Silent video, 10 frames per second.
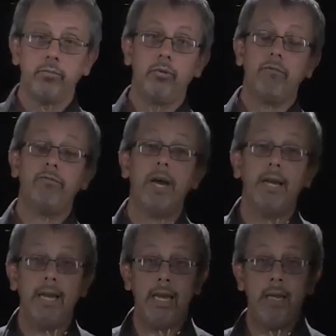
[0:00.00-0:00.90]
to
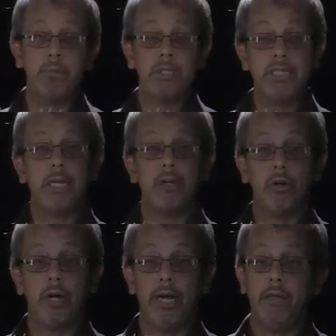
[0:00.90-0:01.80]
find any particular
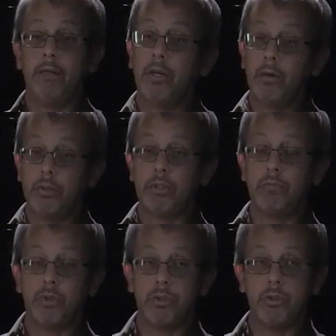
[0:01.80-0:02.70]
height we
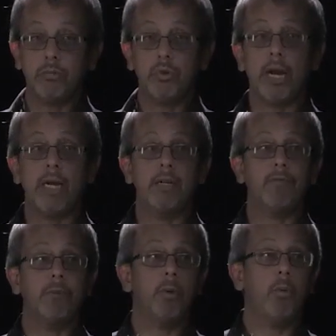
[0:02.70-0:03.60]
subtract it
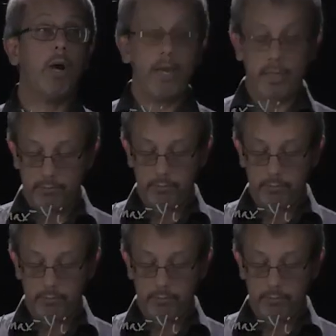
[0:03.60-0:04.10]
from the y.